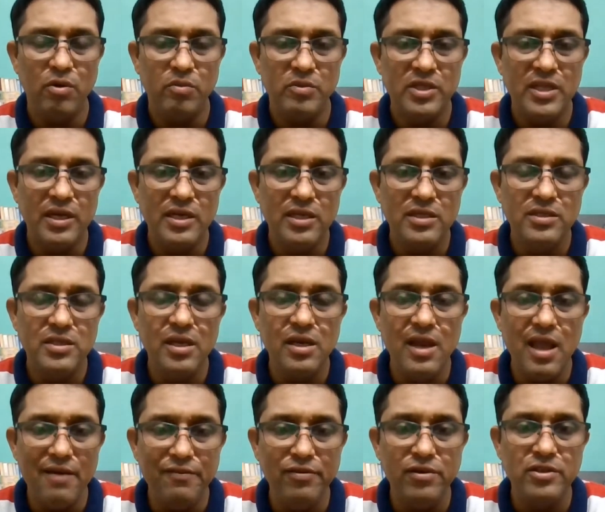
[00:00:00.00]
that is the
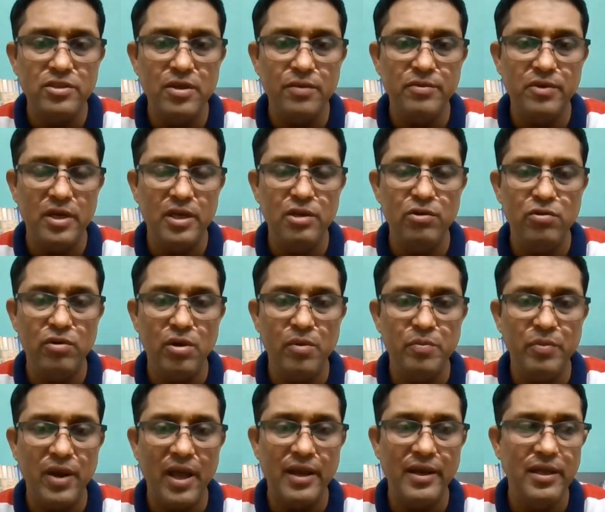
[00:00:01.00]
levels of curriculum
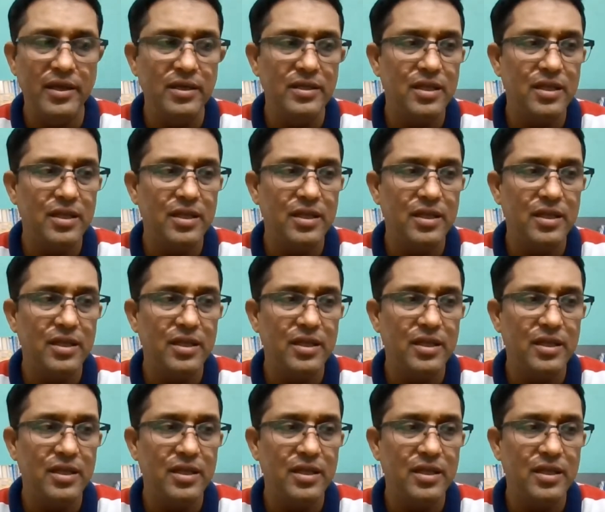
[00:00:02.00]
planning.